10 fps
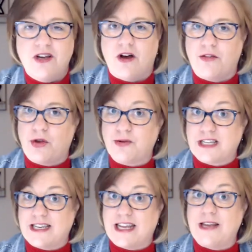Although
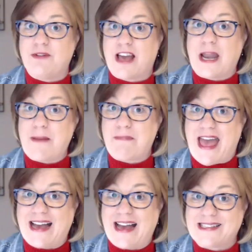today we've got a
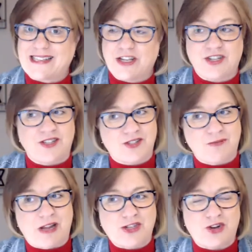packed session, so I'm
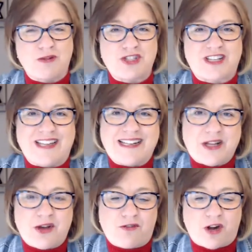not sure how much glancing
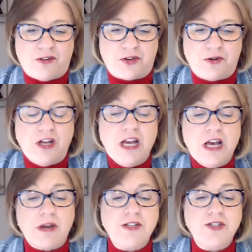over I'll do,
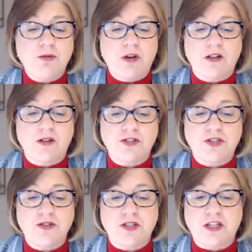but I do want to alert
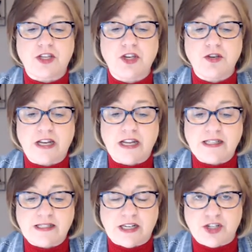you to the Q&A
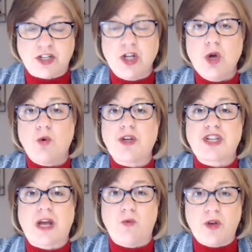section, which
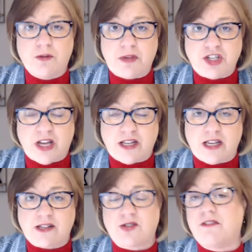I will be checking.
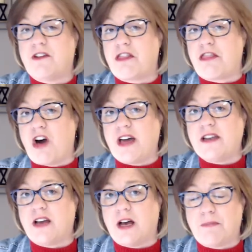So if a thought
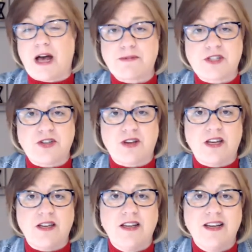pops in your
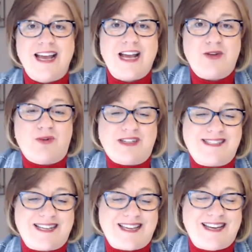head and you want to
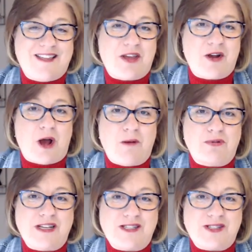stick it in there,
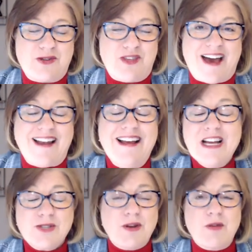please do that.
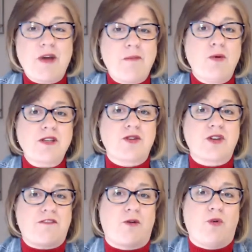So anyway, I'm always
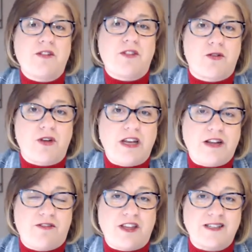looking for what are the
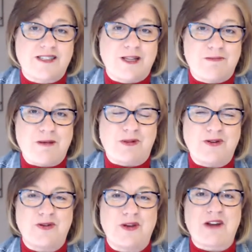creative things that people are
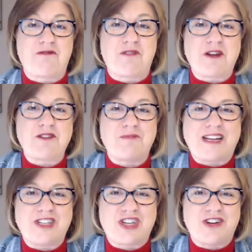doing. And a friend of mine
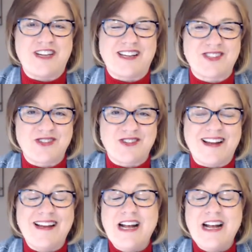shared yesterday